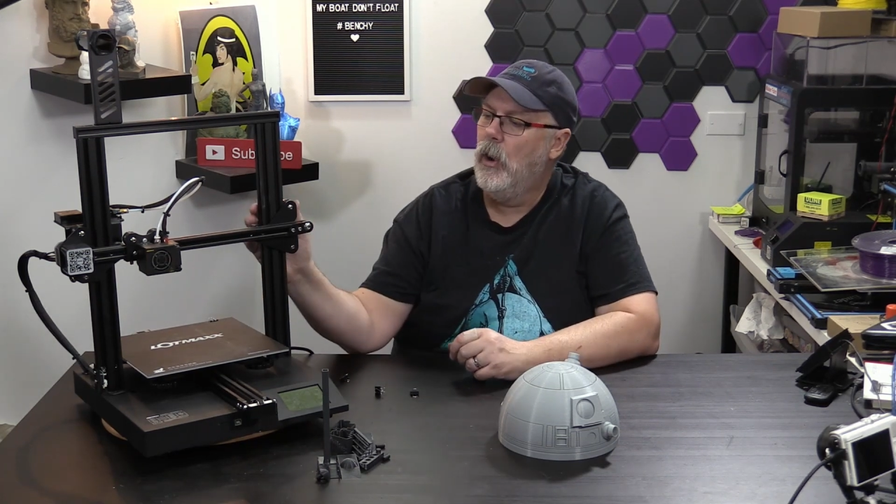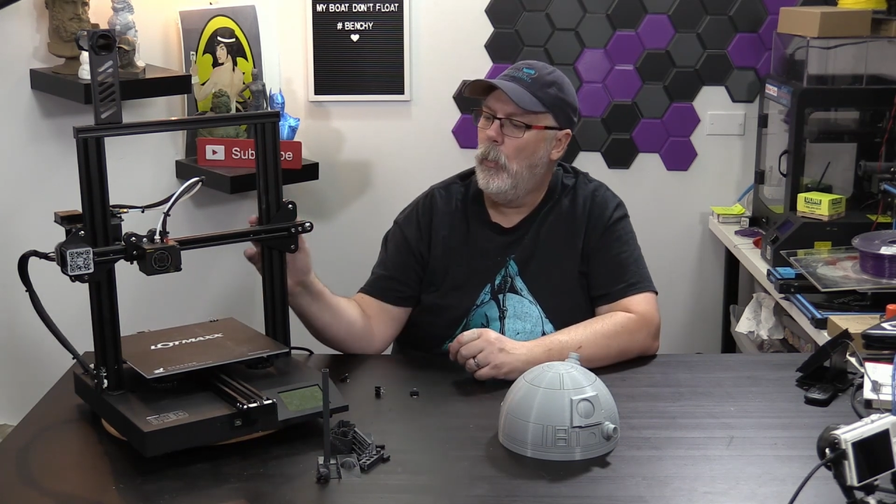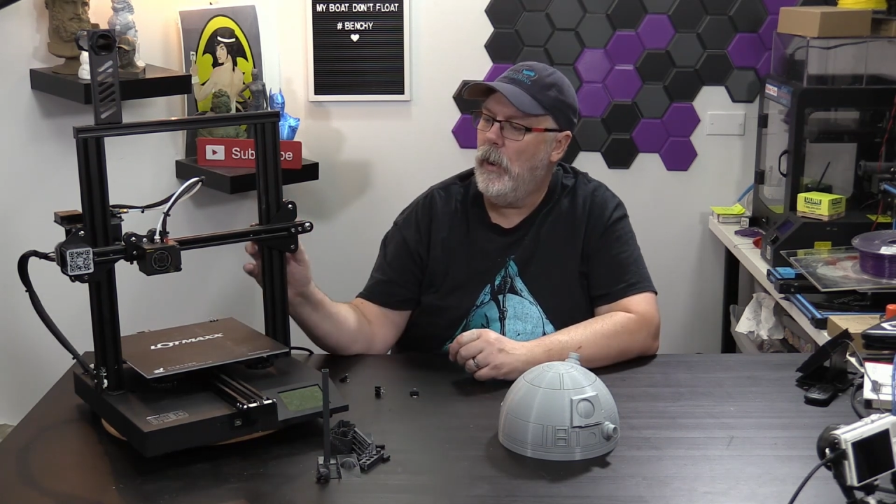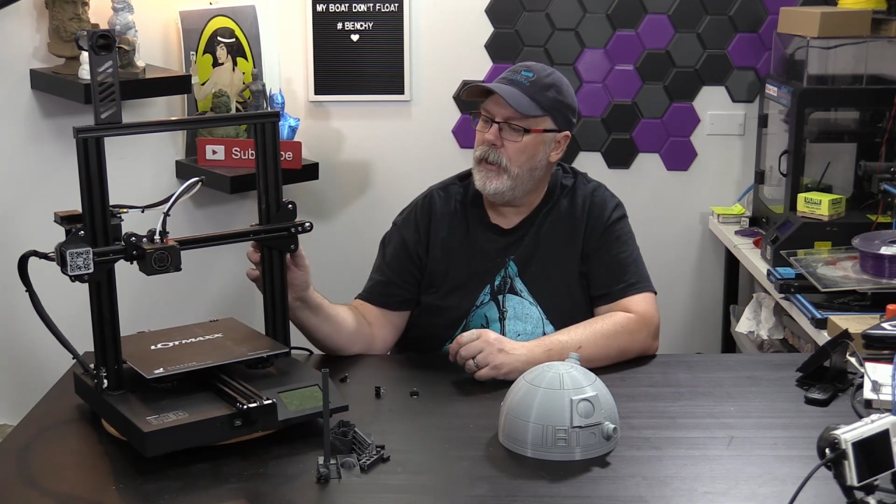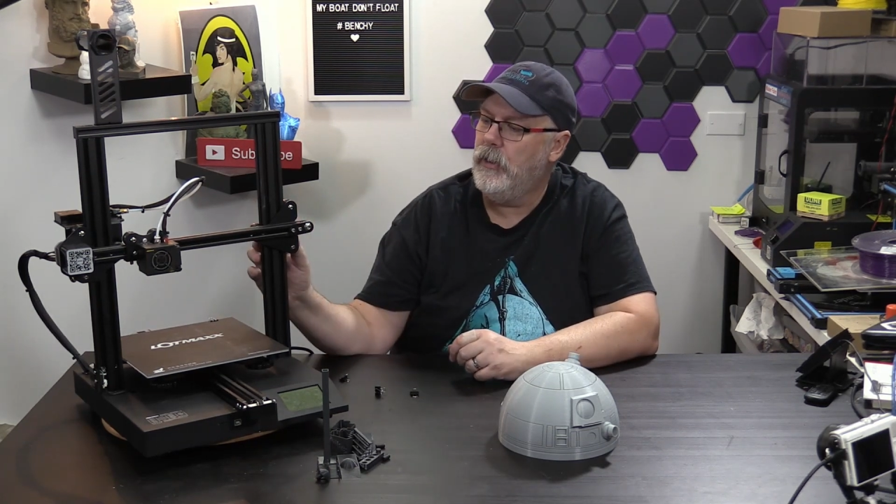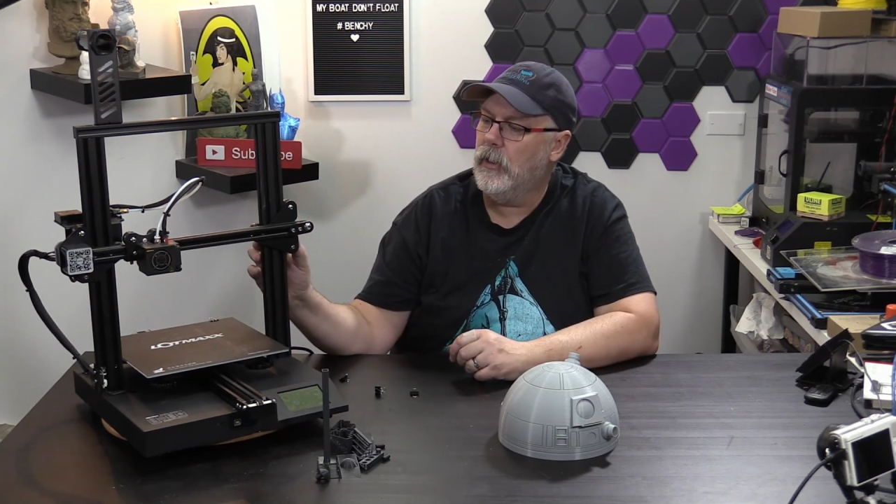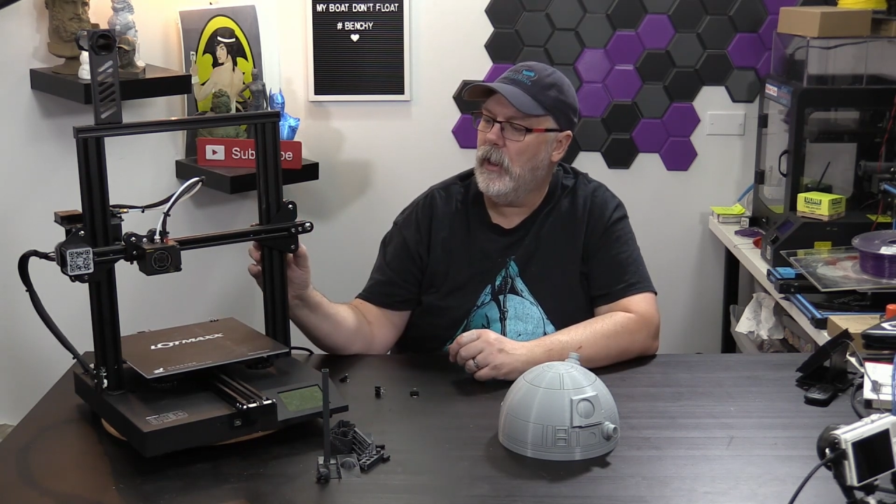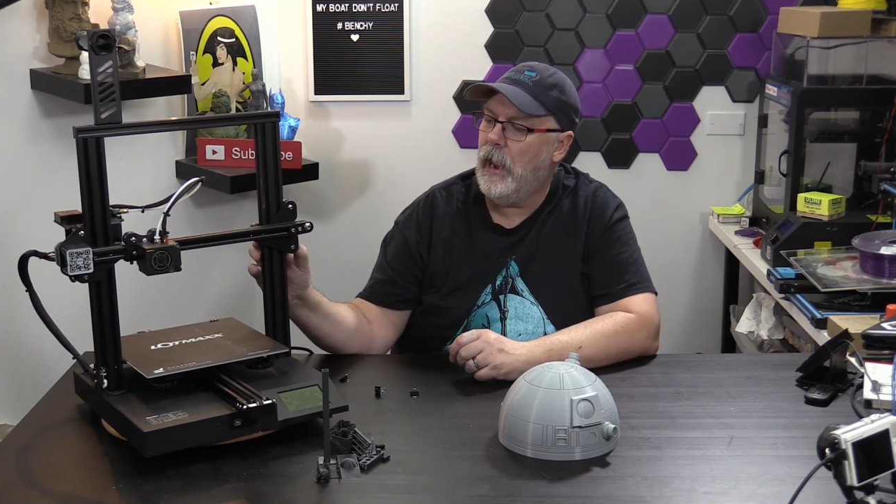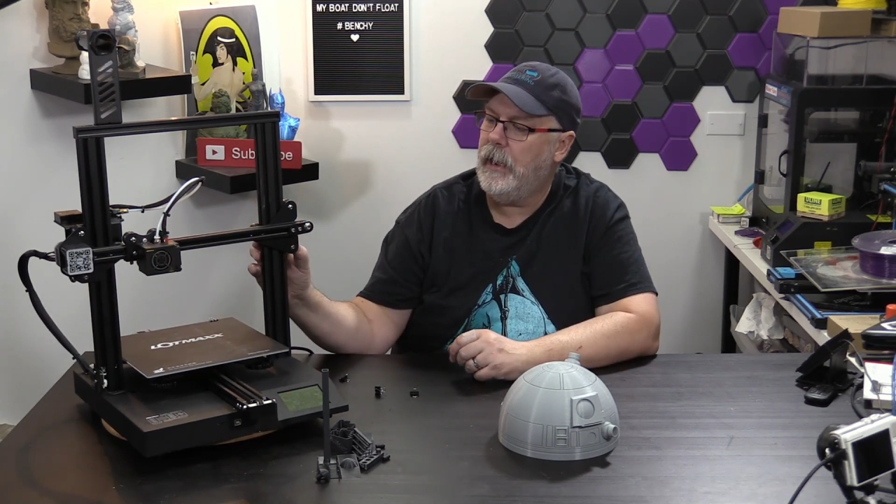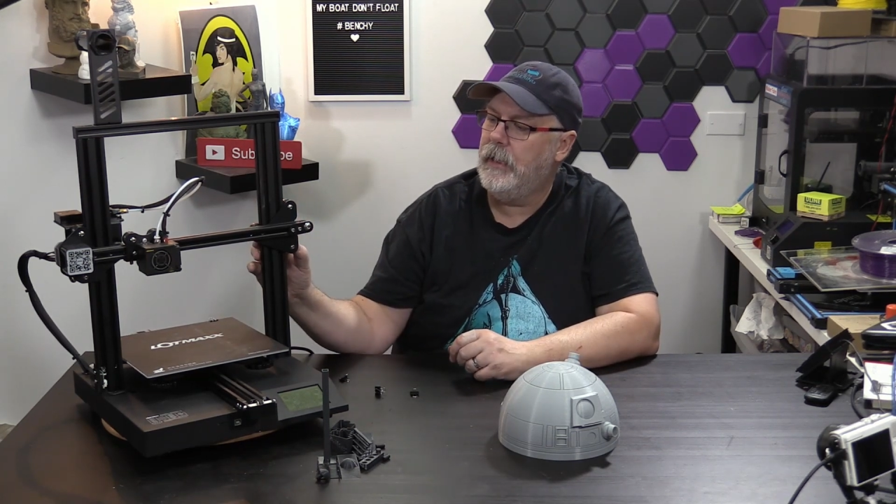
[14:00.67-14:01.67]
when you're
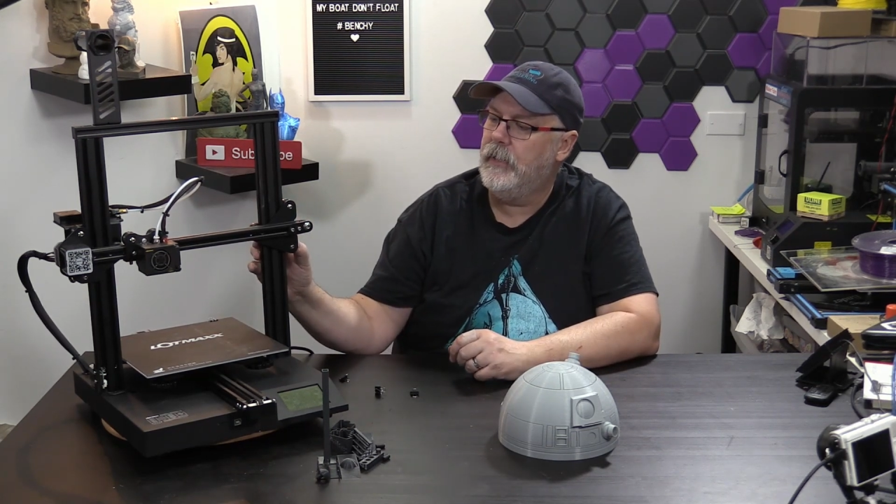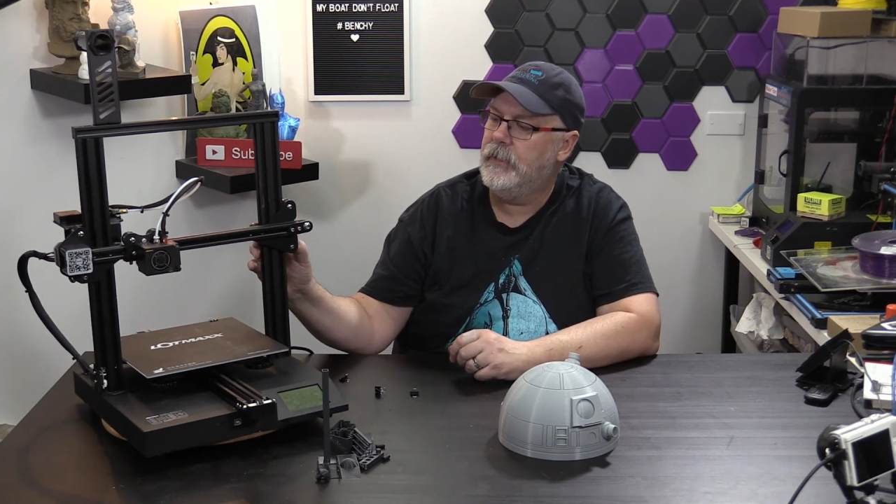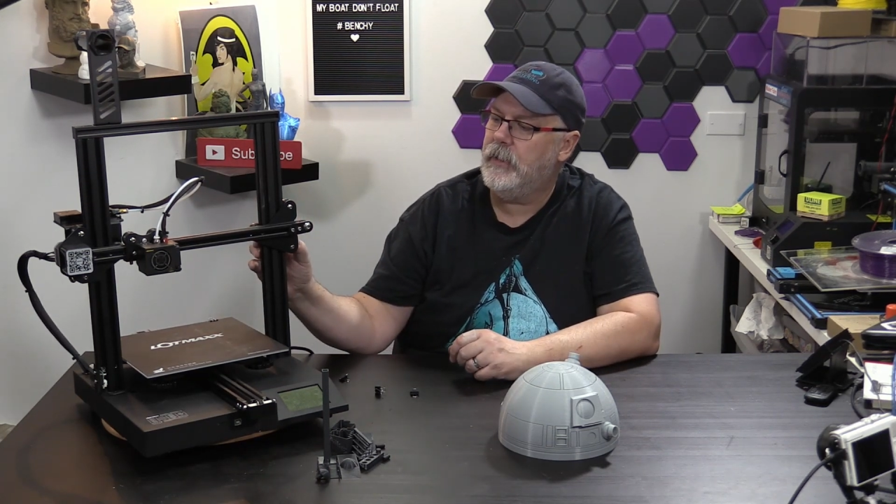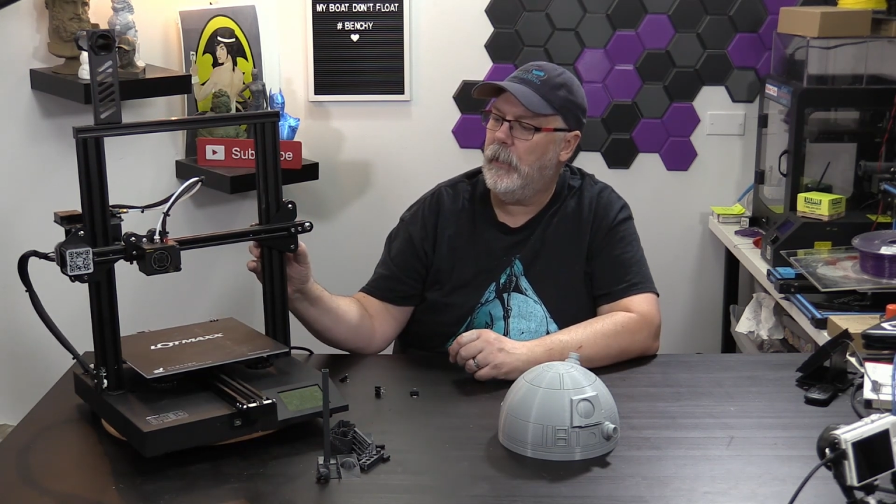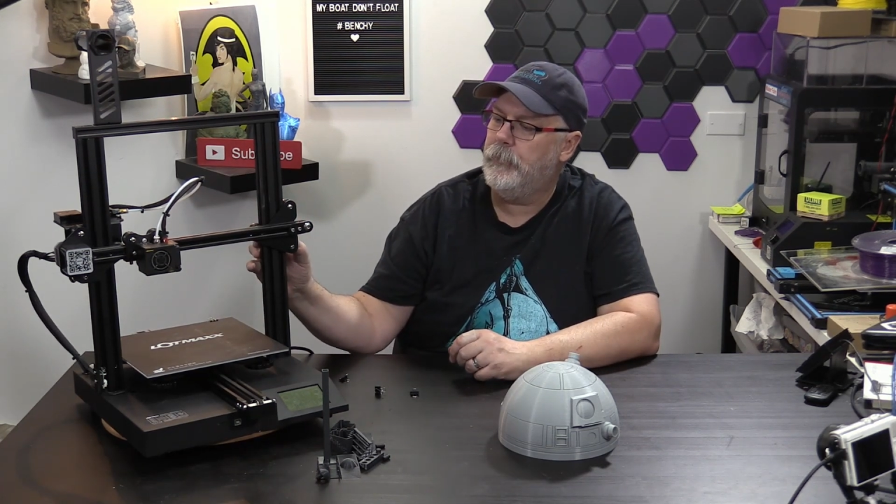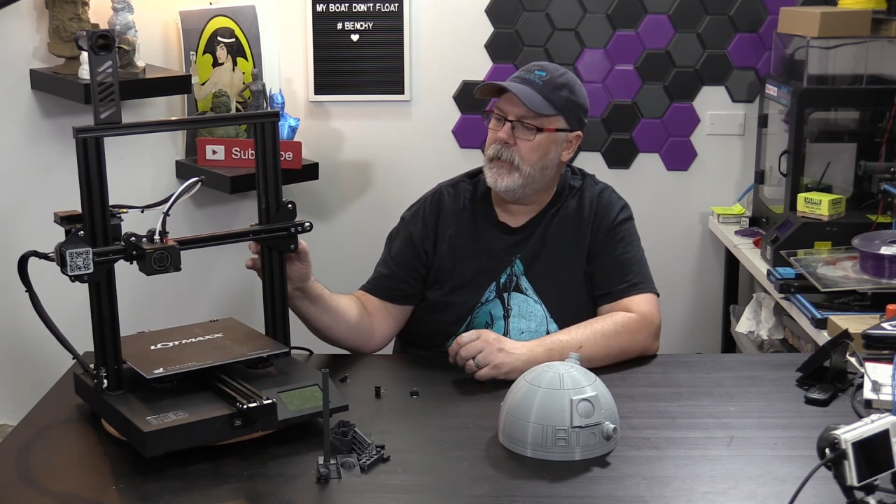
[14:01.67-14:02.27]
lining this up